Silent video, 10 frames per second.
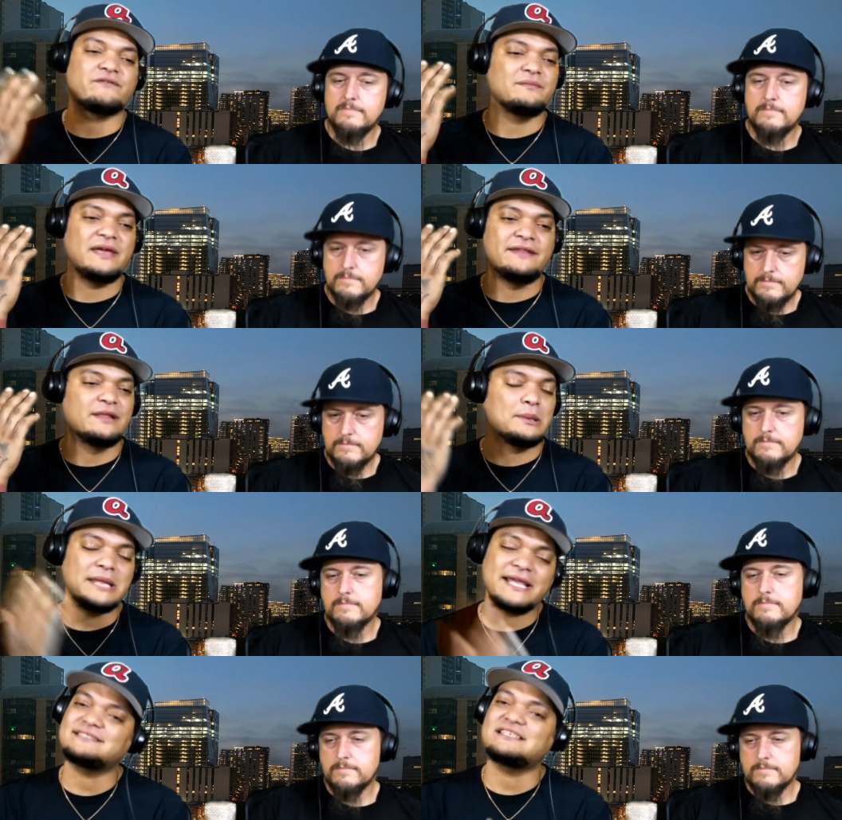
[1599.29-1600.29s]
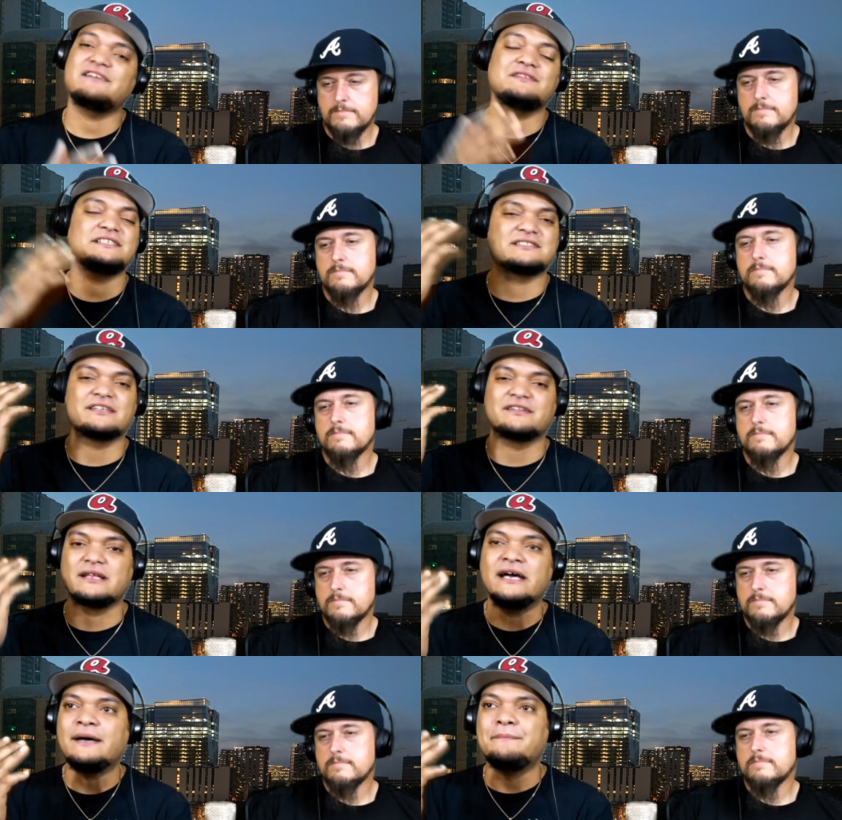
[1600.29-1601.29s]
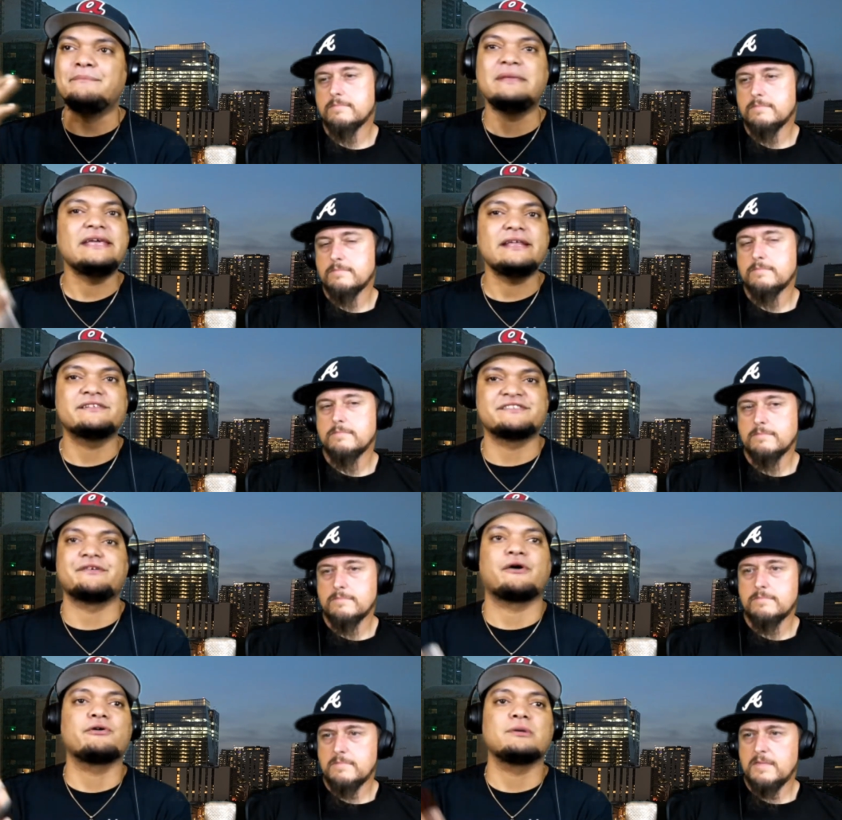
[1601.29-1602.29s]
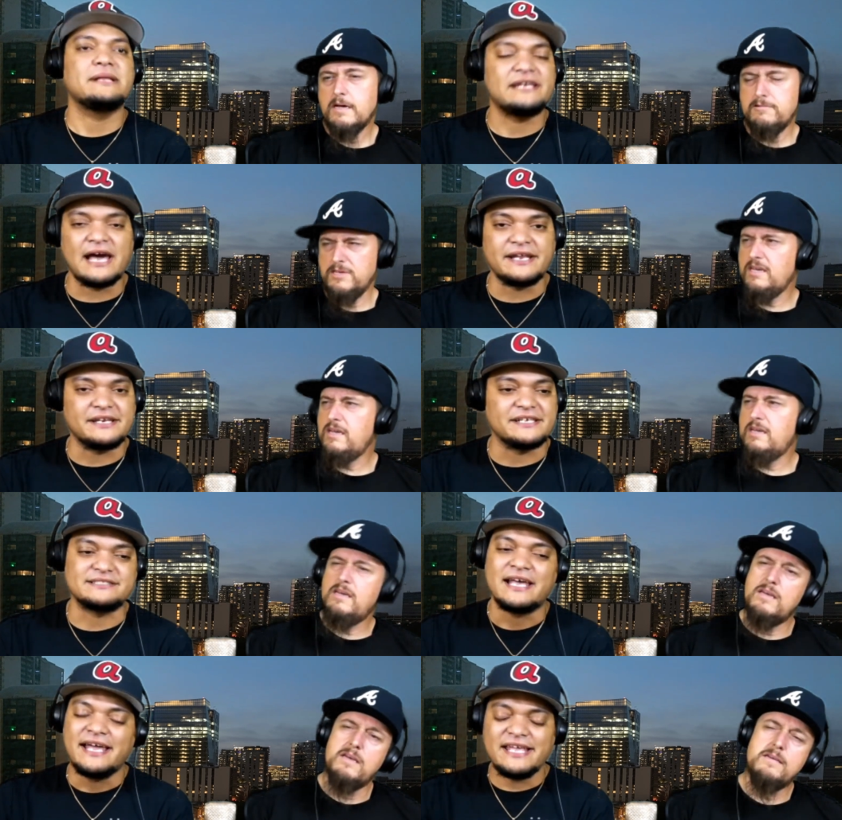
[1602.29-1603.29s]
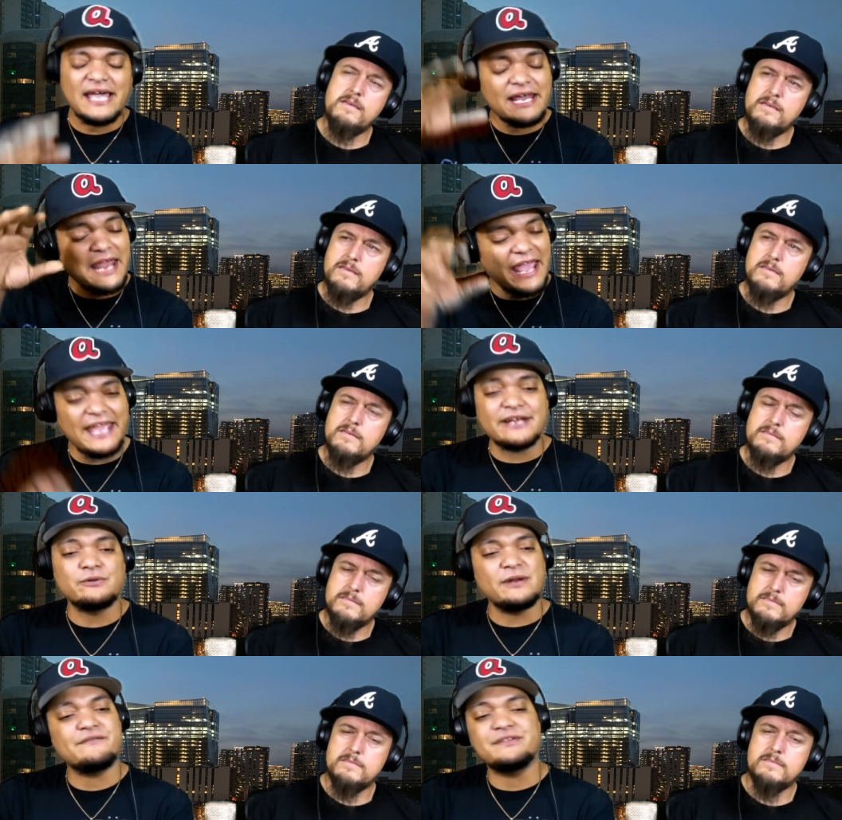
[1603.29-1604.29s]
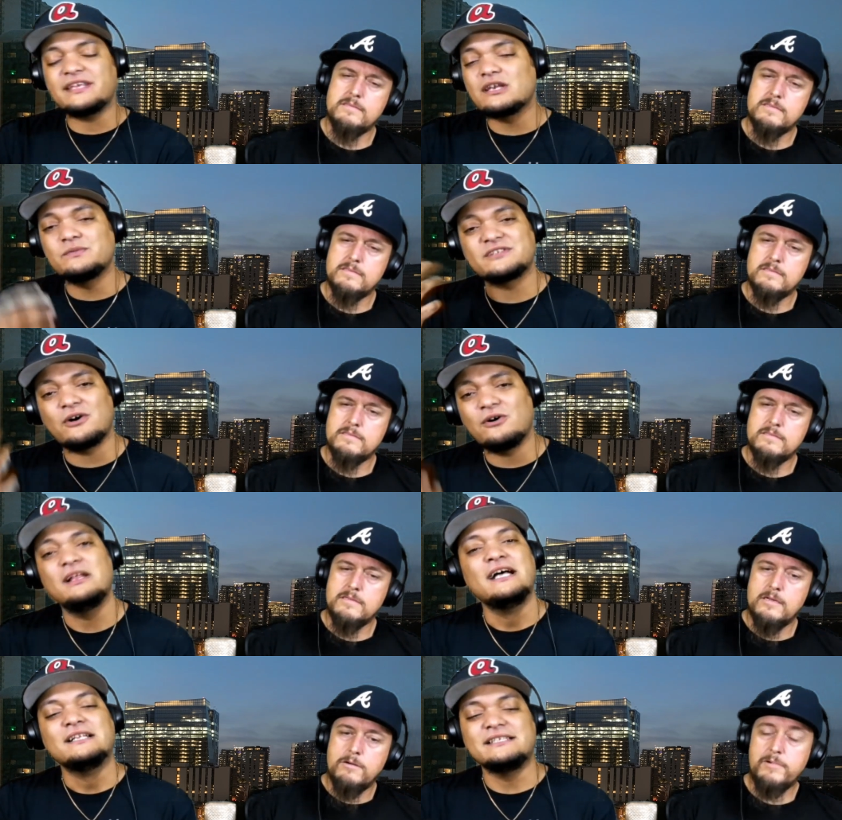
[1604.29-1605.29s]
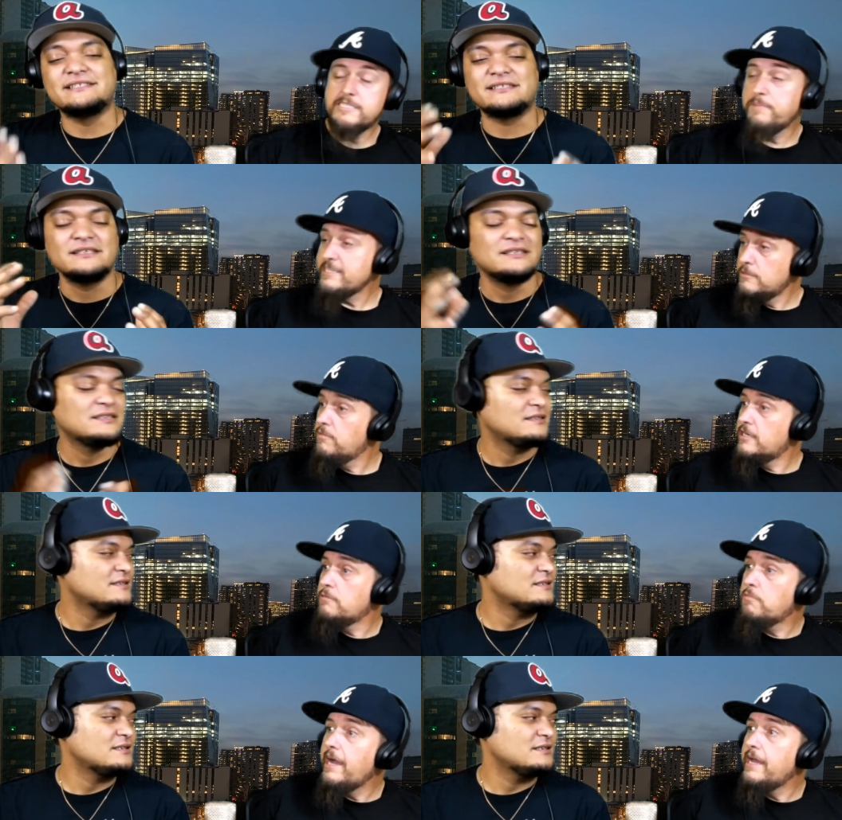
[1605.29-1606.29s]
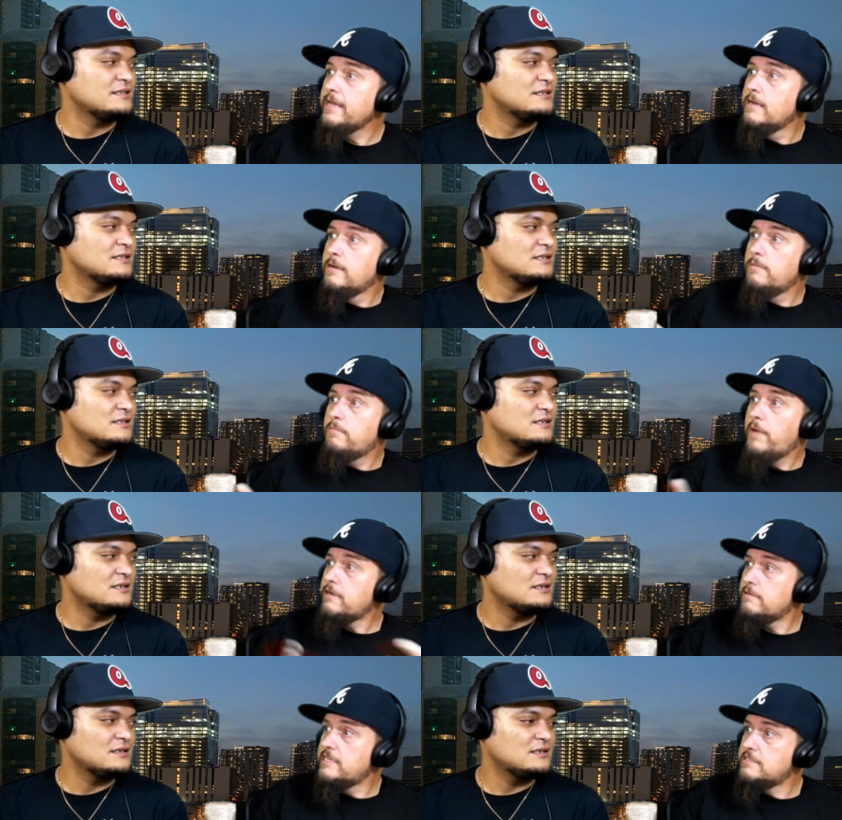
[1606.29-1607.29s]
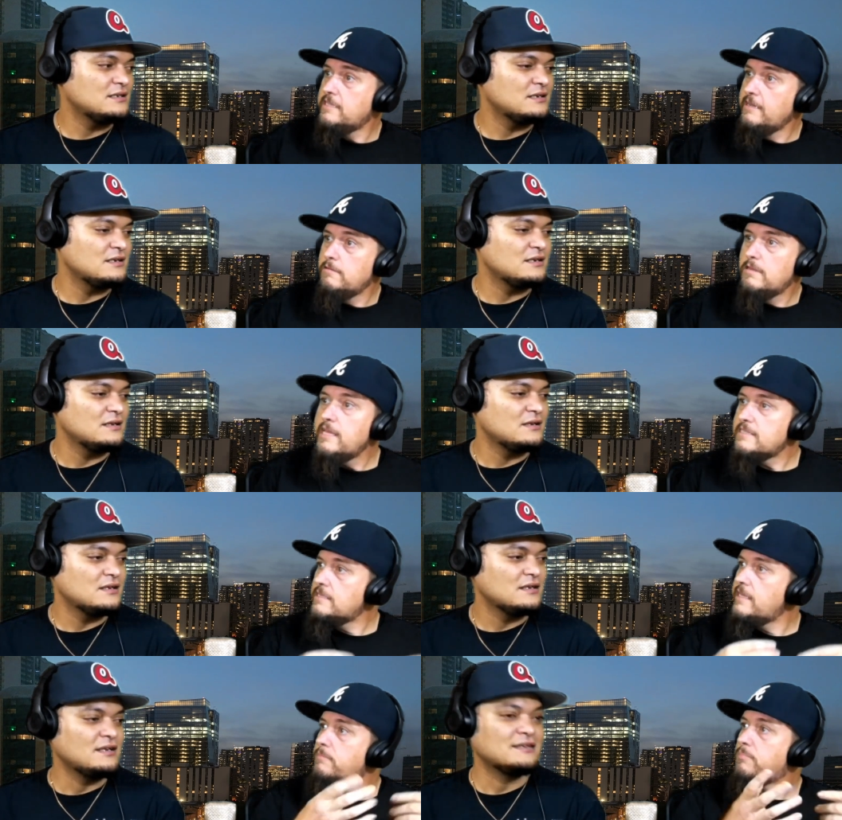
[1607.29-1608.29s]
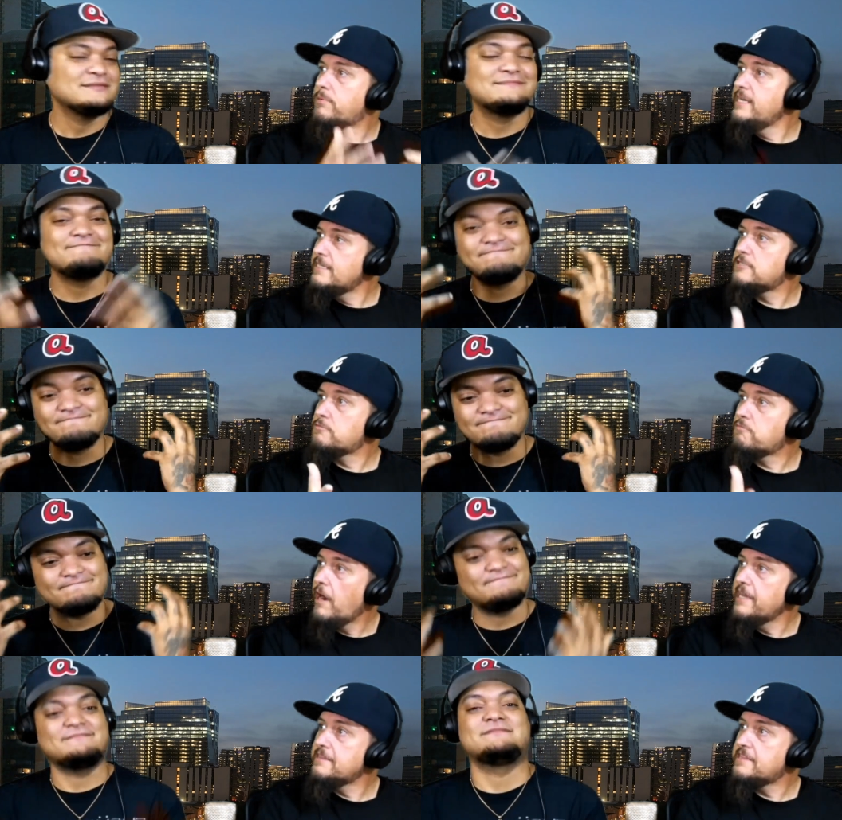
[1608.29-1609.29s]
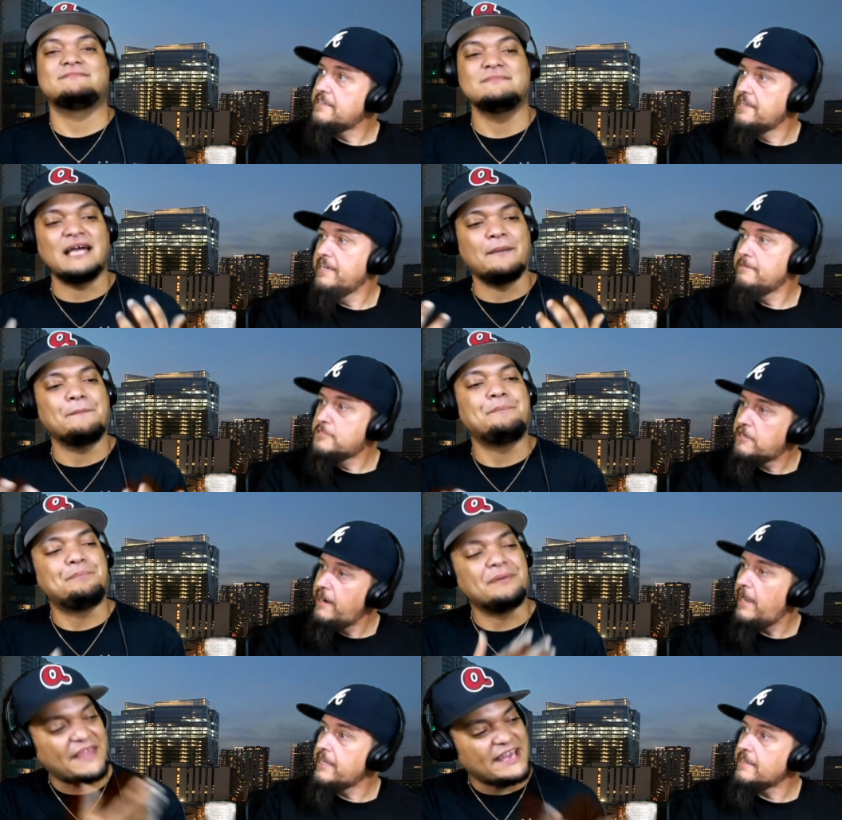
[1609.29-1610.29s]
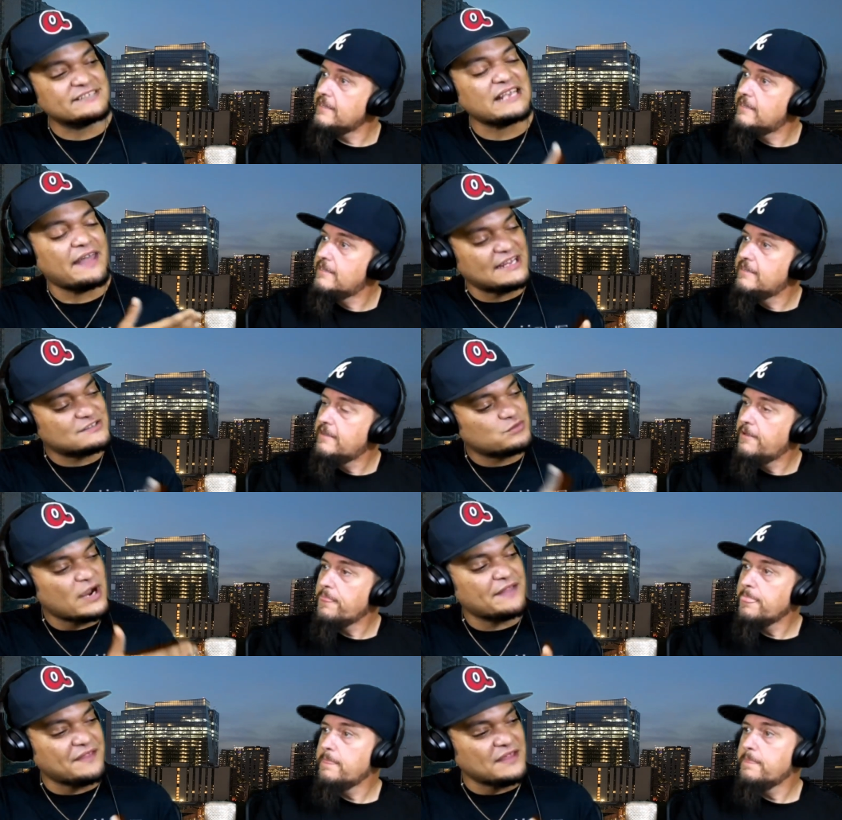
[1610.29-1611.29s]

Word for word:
Speaker 1: mm -hmm. from in the late seventies to the mid to the early nineties. Oh, yeah. He had a hand on everything, and it was all.
Speaker 2: Which makes you wonder why Michael didn't say, "Let's let Prince write the damn track." But
Speaker 1: that's that's where I